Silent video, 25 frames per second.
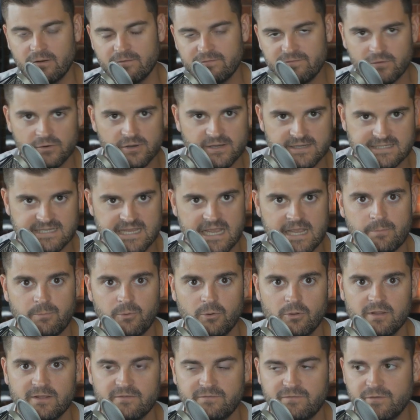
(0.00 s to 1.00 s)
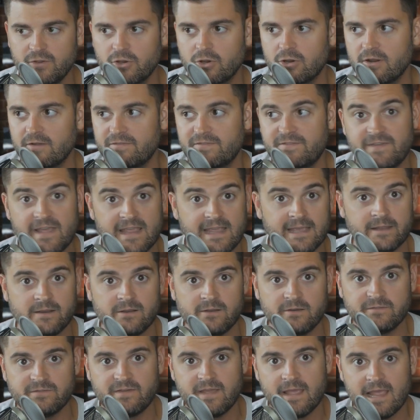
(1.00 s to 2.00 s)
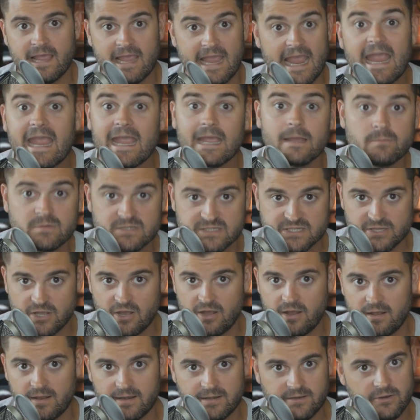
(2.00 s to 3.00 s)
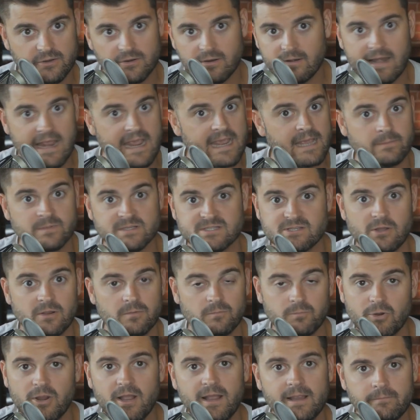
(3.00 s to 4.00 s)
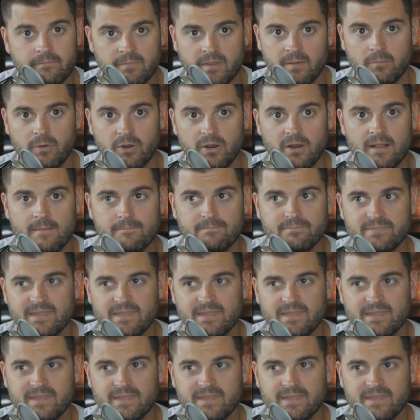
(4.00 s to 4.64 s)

For example, if you're a fan of Amazon, you're an Amazon Prime member,